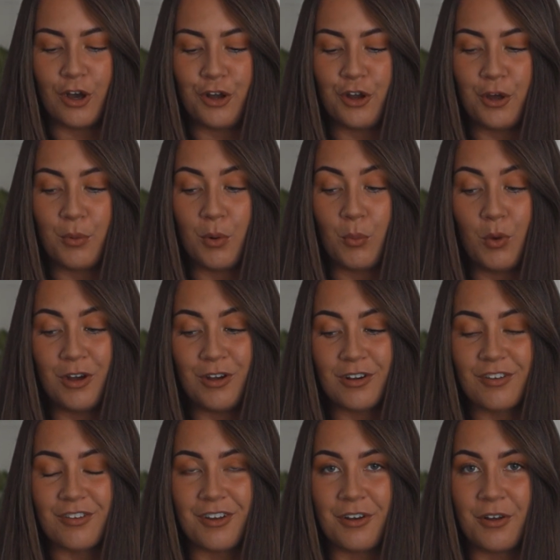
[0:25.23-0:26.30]
I know what
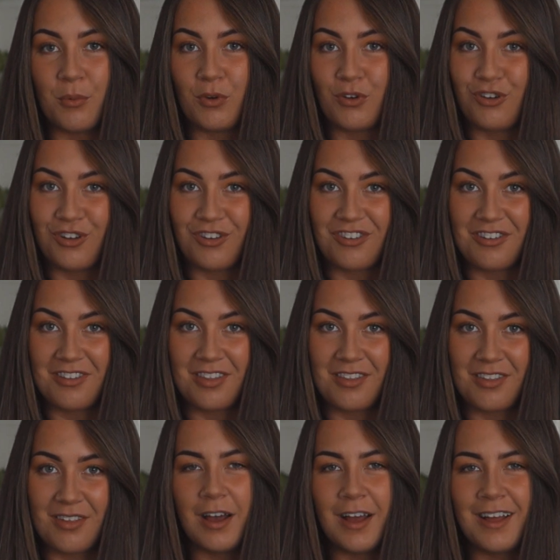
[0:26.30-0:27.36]
works, I know what doesn't.